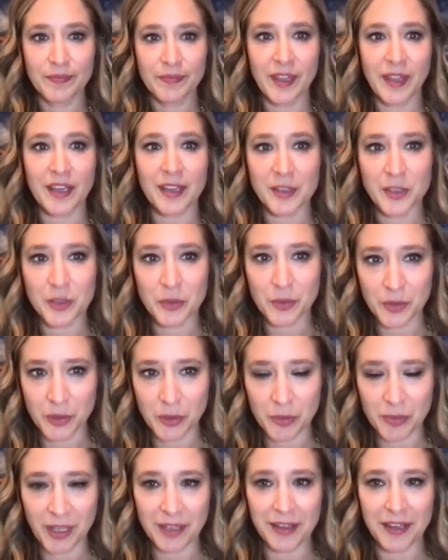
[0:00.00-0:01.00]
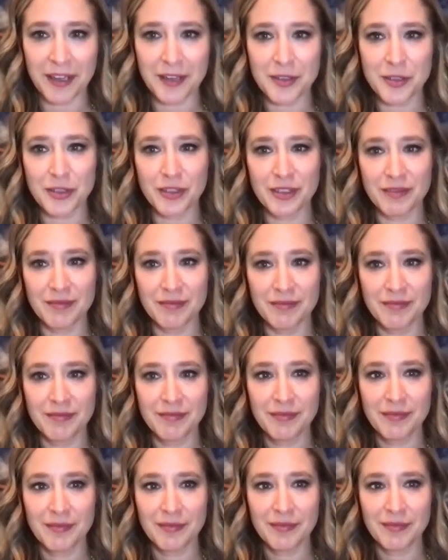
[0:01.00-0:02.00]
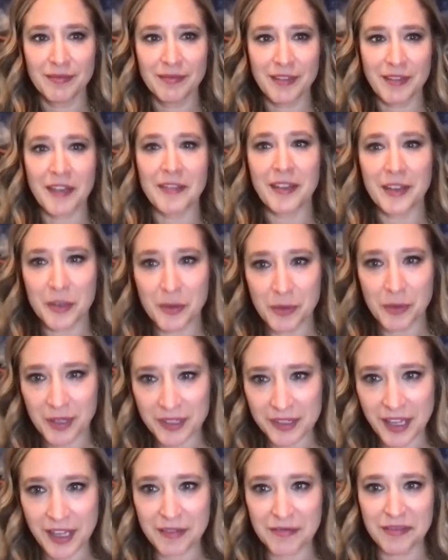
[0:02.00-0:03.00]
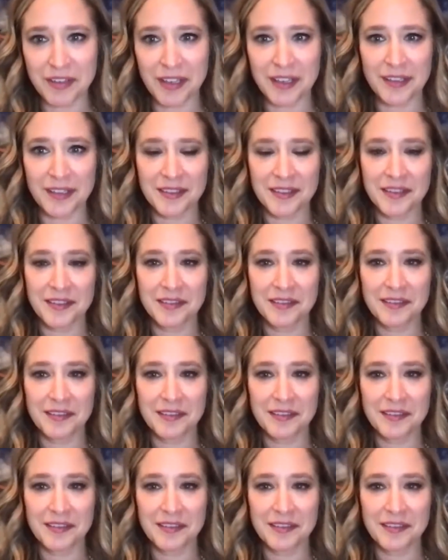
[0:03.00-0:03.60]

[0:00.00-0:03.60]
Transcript: that gets you a new medication. And then you get a side effect.